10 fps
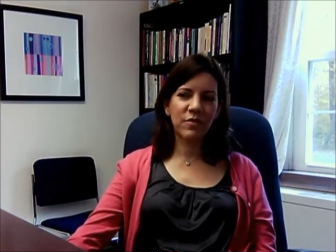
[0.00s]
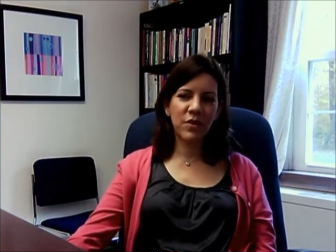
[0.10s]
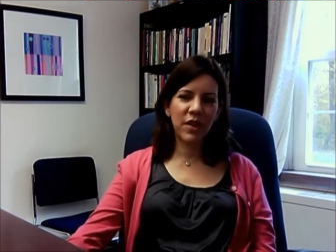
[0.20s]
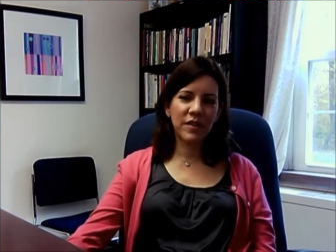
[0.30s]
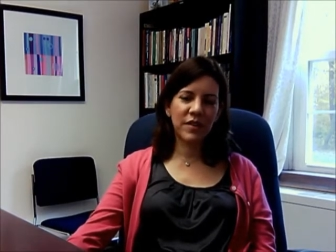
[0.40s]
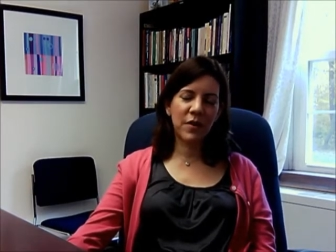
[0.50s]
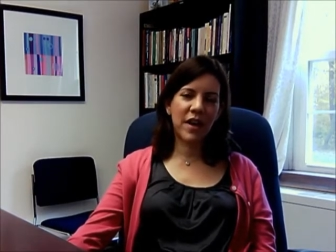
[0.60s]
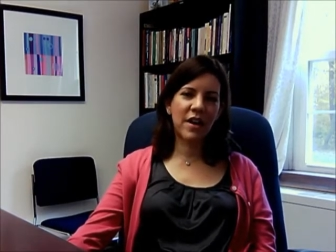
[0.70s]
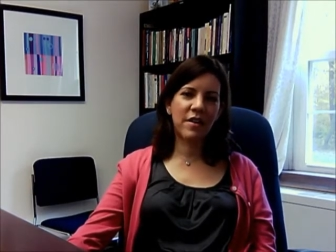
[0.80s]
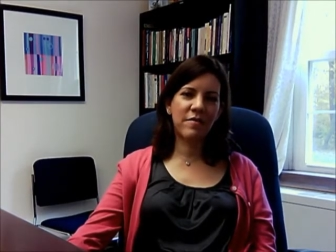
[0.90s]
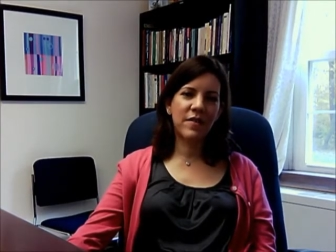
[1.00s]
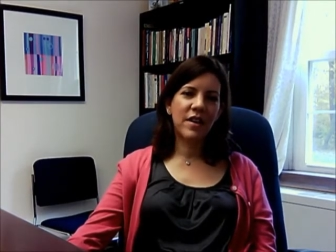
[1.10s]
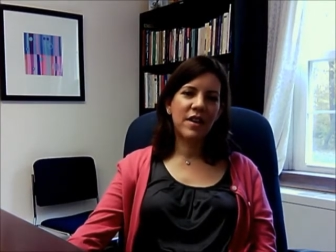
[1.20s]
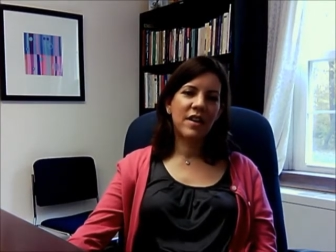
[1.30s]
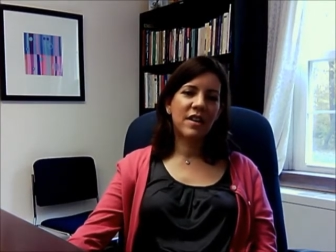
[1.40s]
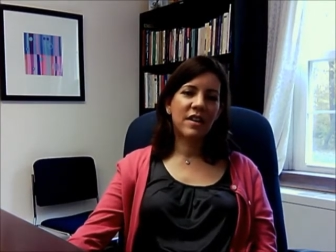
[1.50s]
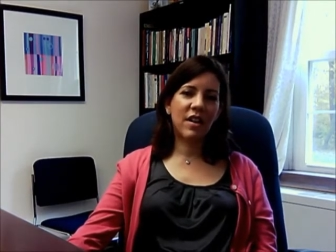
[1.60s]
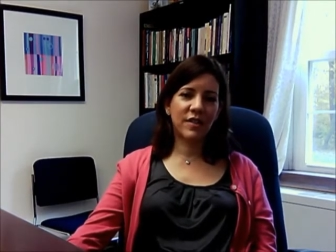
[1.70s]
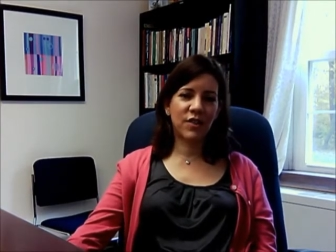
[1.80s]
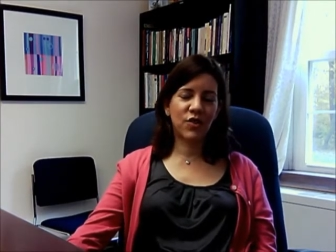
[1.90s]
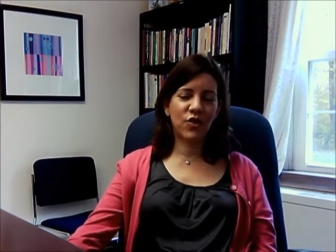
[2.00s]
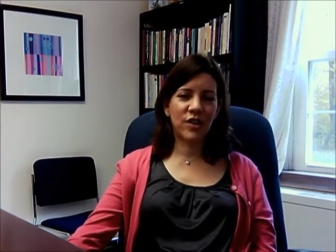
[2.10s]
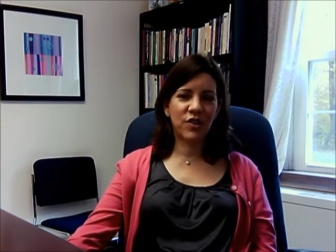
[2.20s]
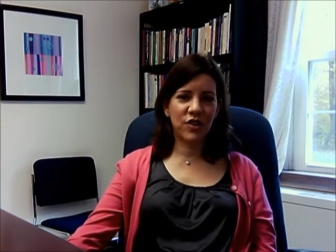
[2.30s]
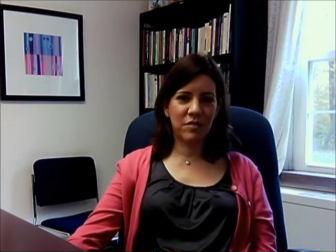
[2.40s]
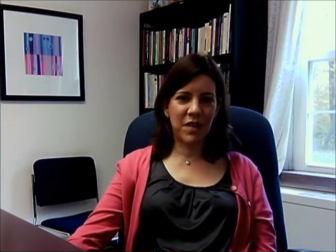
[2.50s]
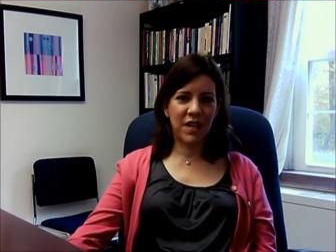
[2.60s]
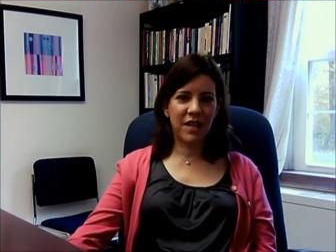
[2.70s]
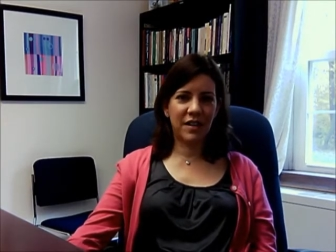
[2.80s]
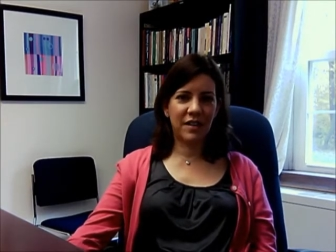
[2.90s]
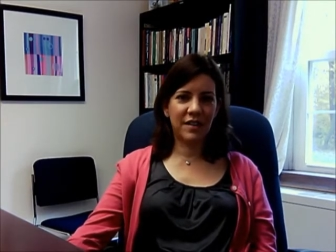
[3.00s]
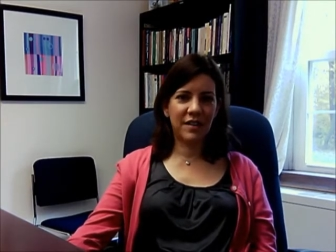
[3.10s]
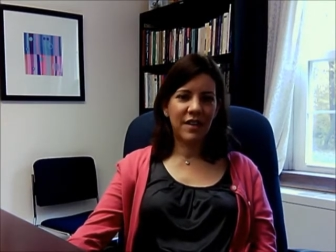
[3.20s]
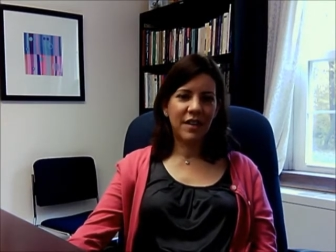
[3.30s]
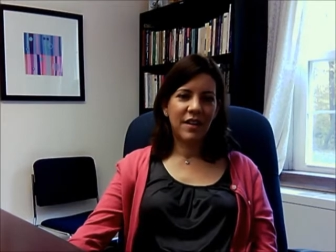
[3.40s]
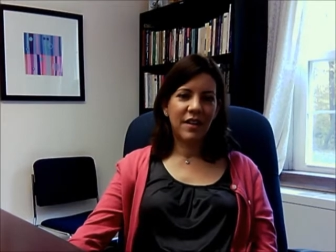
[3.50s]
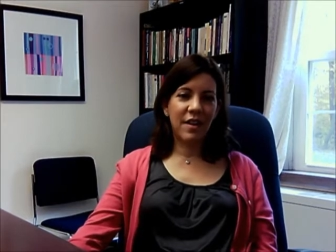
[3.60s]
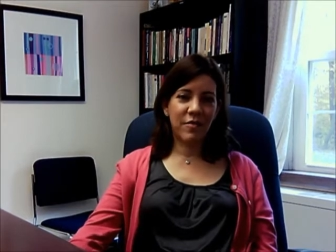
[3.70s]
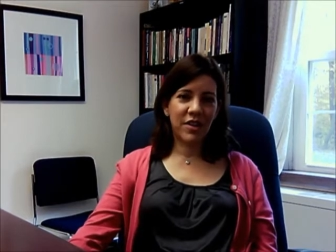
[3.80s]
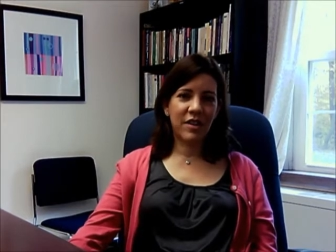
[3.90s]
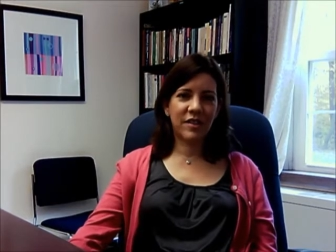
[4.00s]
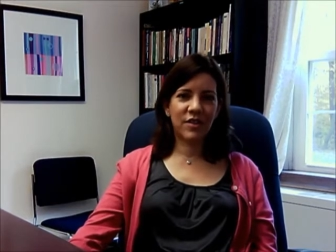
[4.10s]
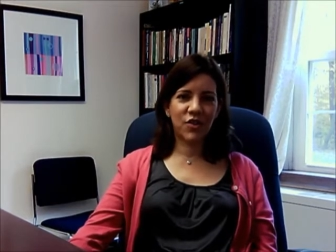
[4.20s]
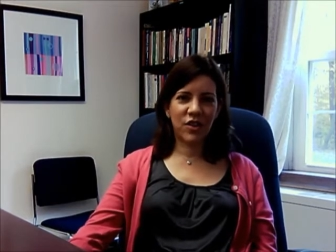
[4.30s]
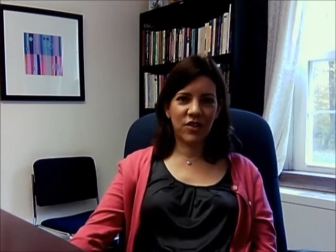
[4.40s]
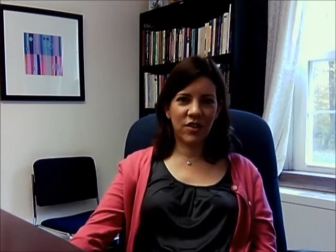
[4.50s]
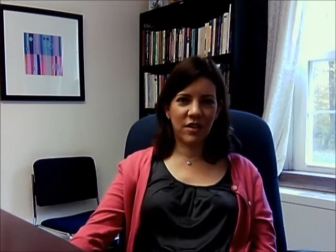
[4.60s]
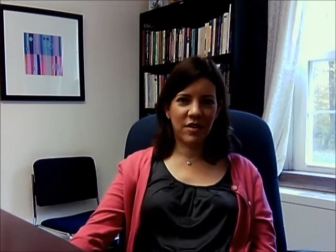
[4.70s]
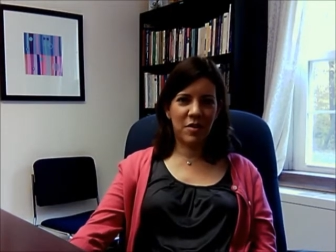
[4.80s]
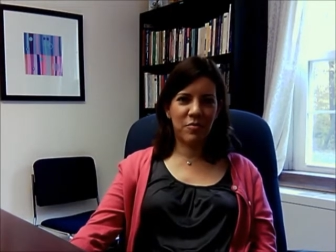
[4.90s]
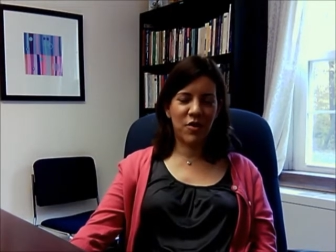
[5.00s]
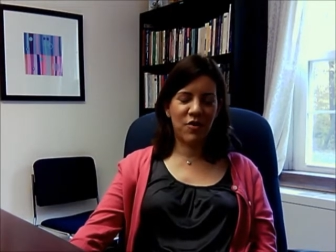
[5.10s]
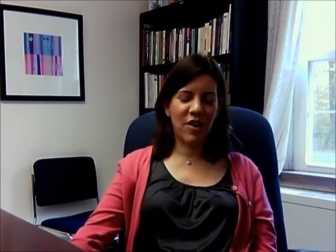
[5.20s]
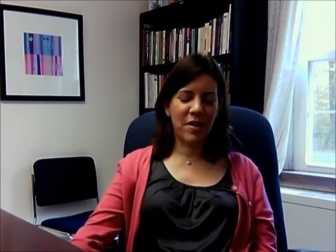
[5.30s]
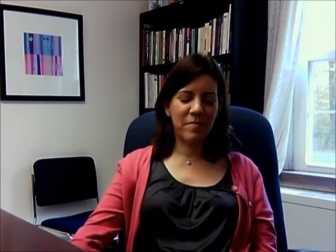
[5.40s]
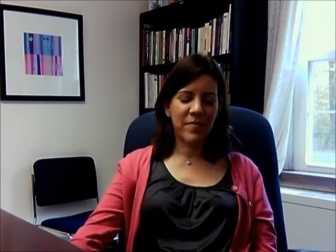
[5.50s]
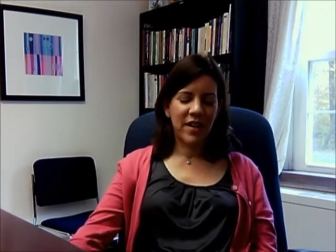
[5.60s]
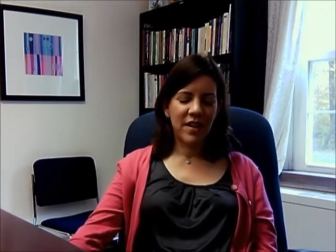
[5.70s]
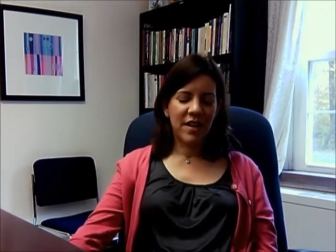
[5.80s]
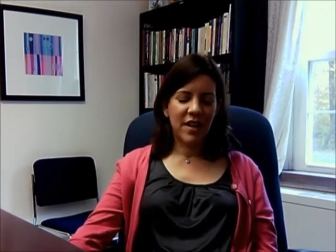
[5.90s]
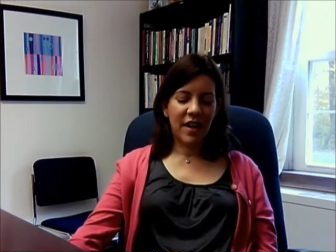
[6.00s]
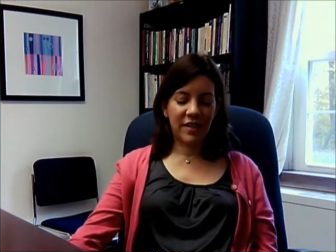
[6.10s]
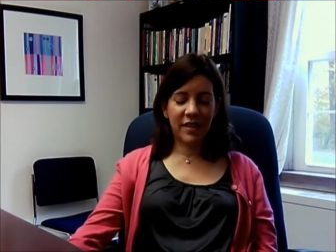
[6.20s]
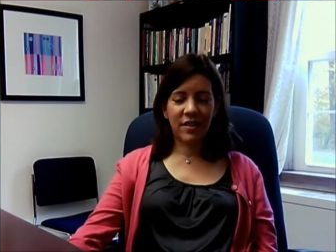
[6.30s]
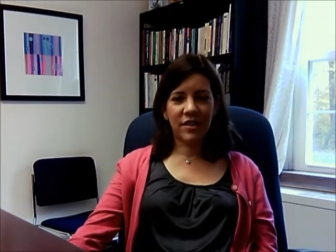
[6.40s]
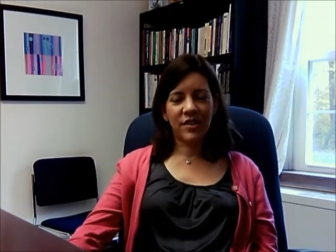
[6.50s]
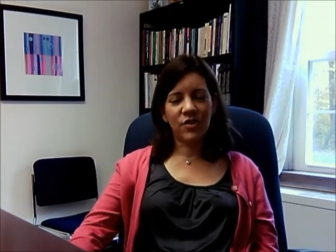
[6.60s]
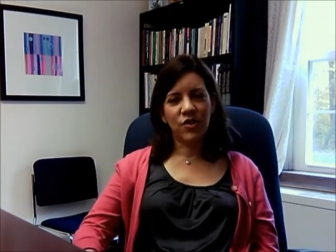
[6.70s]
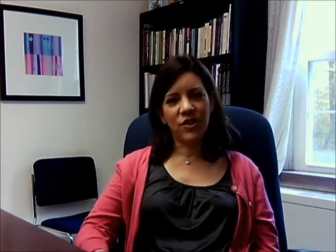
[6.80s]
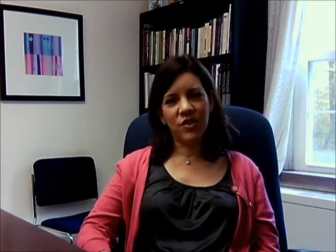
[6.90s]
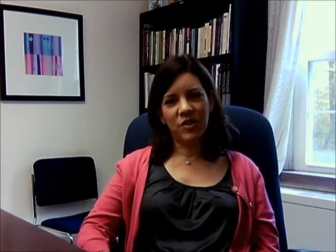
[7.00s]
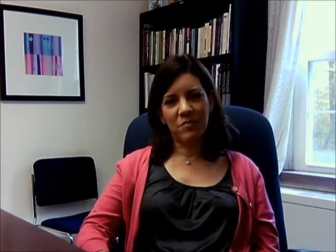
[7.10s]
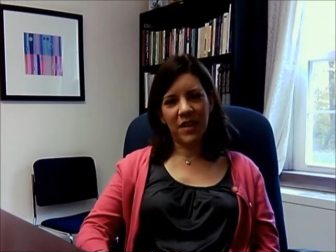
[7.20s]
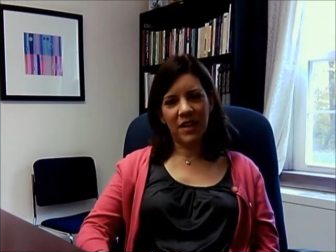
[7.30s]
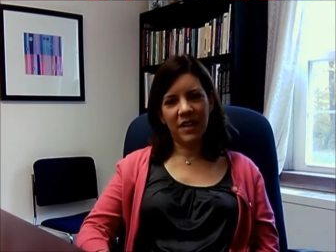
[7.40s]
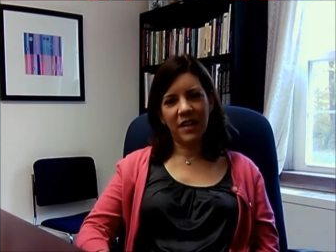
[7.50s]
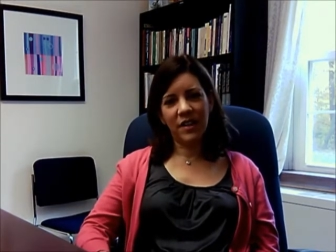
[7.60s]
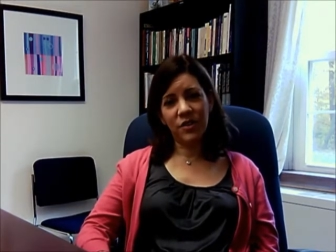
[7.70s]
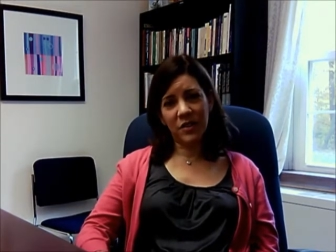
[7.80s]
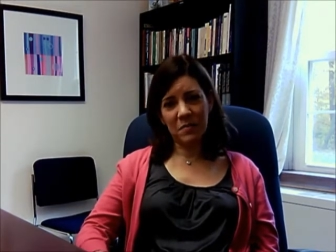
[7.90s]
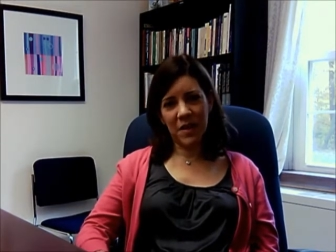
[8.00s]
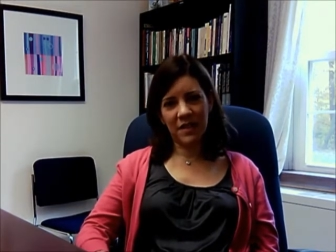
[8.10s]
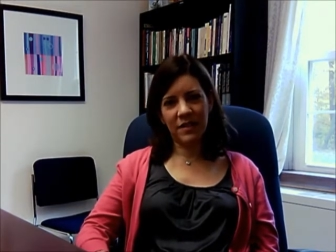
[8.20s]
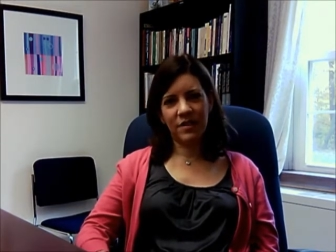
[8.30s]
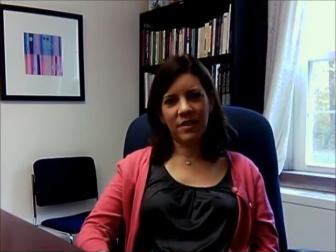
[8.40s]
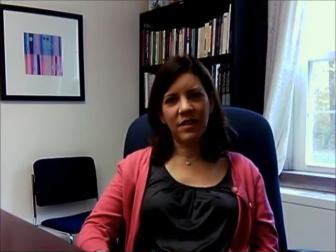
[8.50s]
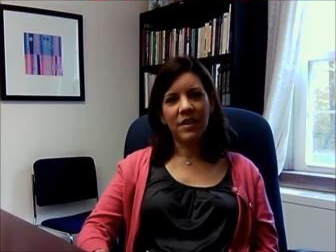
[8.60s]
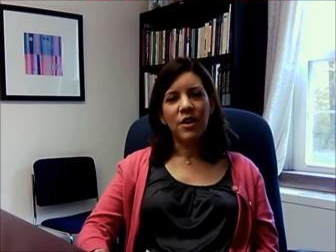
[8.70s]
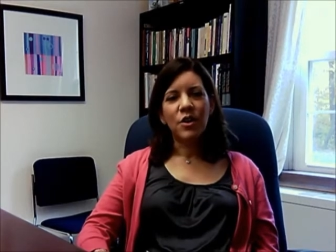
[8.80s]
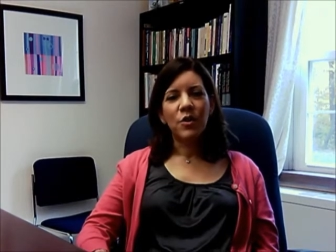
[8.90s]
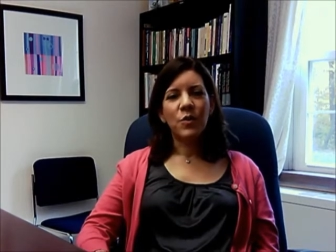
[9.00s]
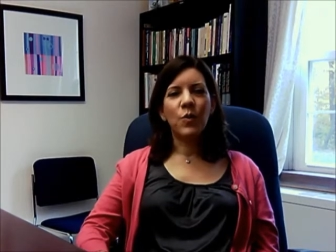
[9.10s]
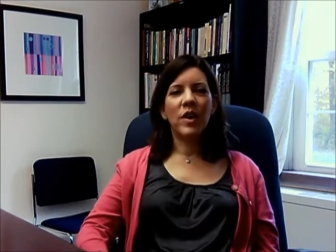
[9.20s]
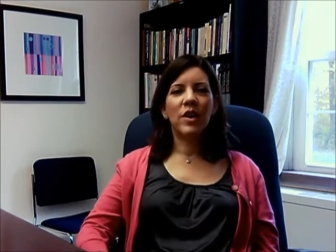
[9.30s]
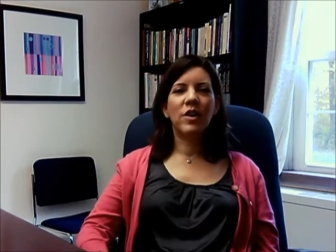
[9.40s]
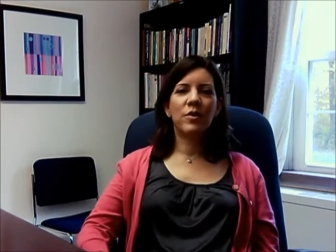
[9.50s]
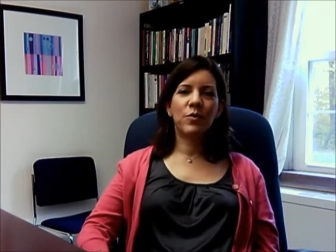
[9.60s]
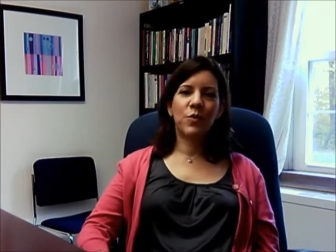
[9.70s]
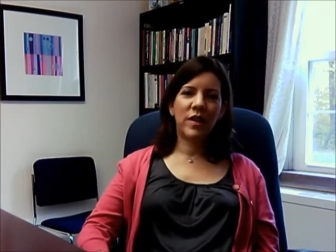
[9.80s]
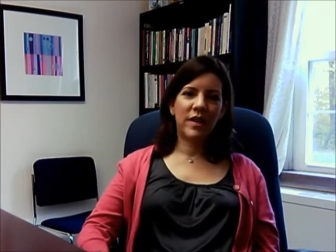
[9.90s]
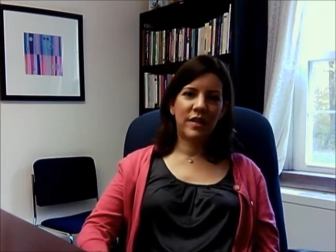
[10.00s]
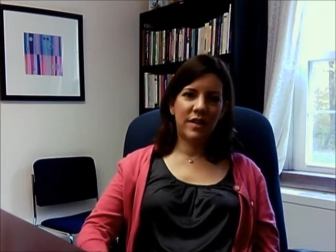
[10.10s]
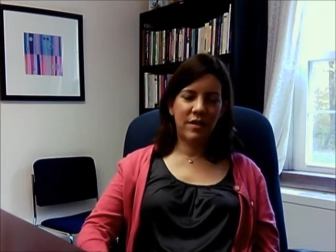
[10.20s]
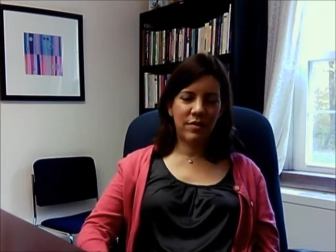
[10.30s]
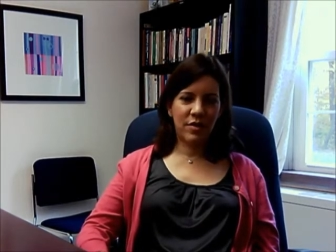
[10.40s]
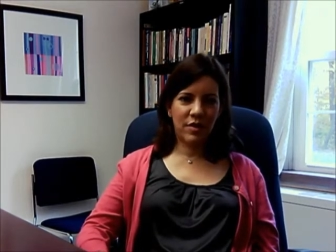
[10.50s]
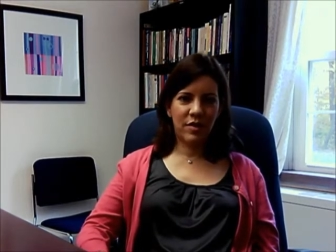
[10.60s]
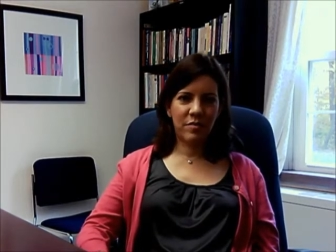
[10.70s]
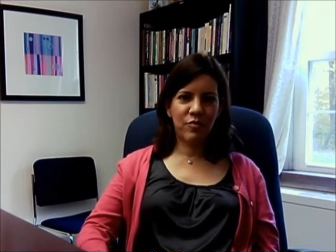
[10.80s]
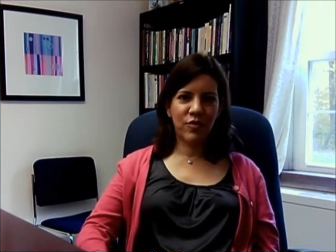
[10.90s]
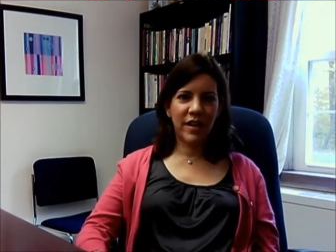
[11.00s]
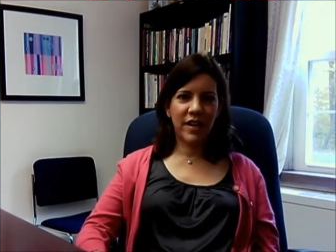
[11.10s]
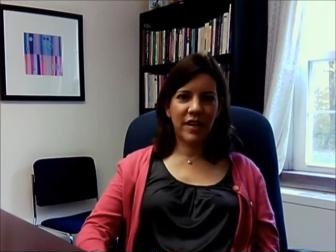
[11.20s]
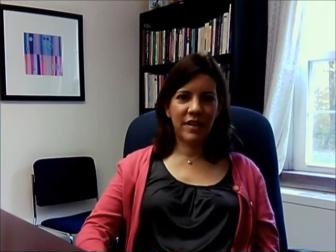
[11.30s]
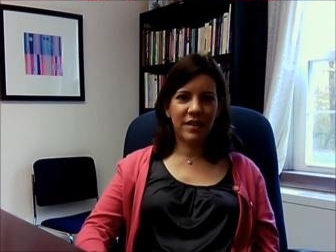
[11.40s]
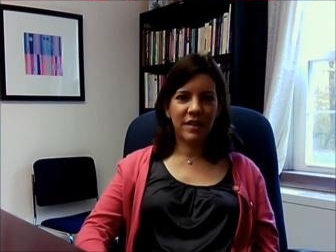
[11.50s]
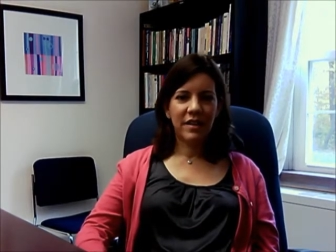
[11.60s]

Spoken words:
We also have concentration meetings. Every concentration in our program has a concentration meeting each semester where we either bring in